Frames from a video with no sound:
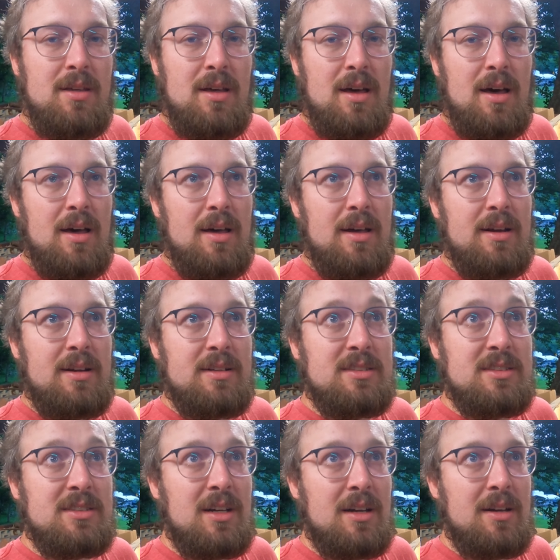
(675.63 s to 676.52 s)
It
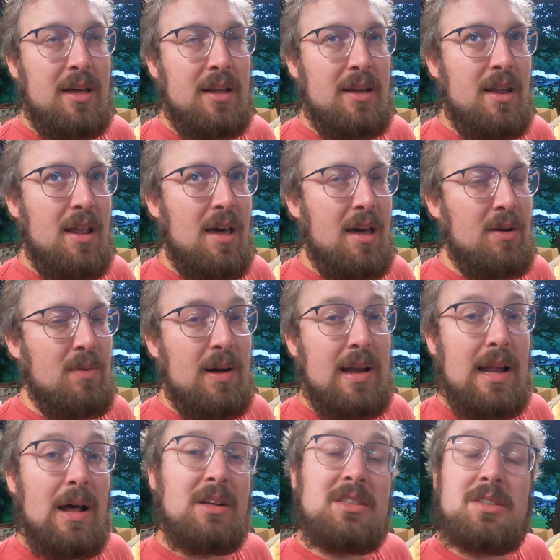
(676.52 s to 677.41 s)
is Sunday night
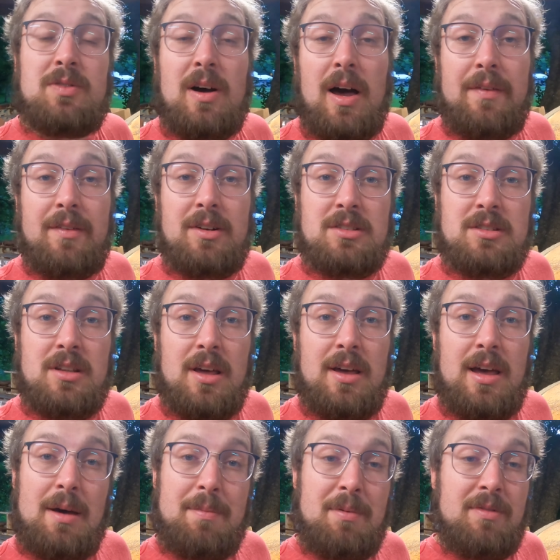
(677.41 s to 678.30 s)
right now. It's Father's Day.
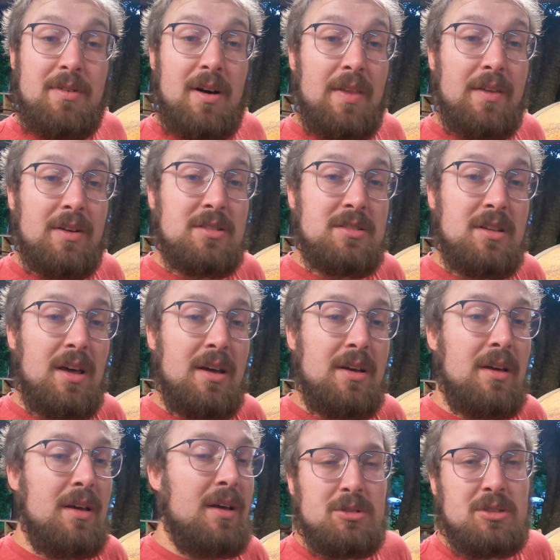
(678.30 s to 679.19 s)
Happy Father's
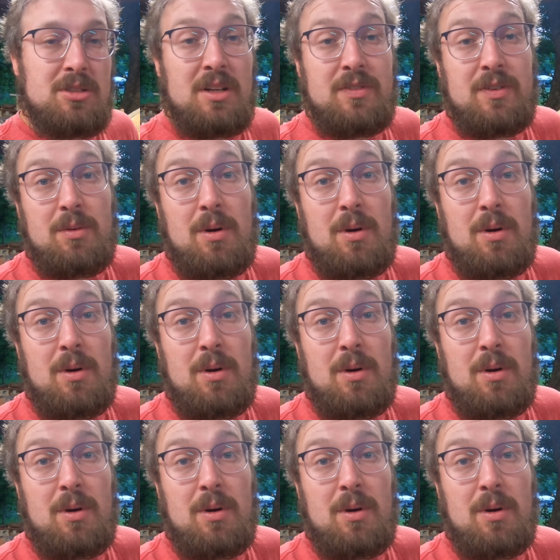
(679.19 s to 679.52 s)
Day. We'll see if it